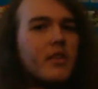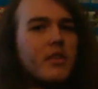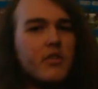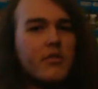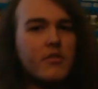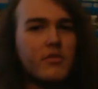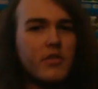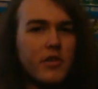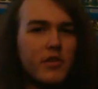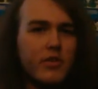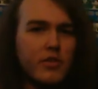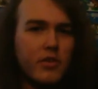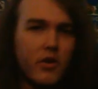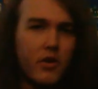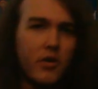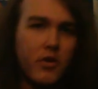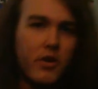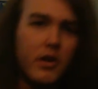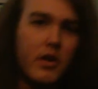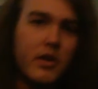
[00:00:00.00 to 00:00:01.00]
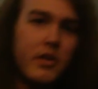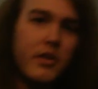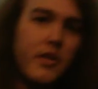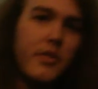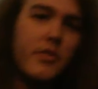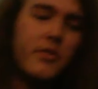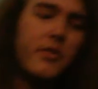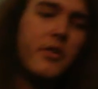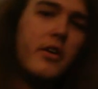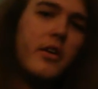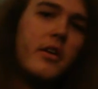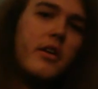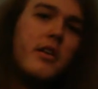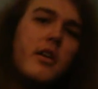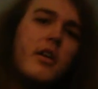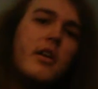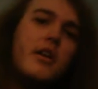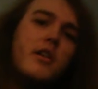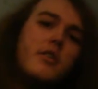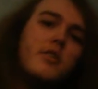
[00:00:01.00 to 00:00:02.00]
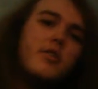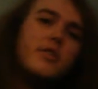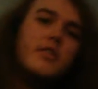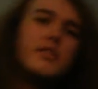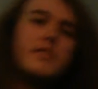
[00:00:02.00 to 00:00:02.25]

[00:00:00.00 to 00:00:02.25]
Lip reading: There's also another good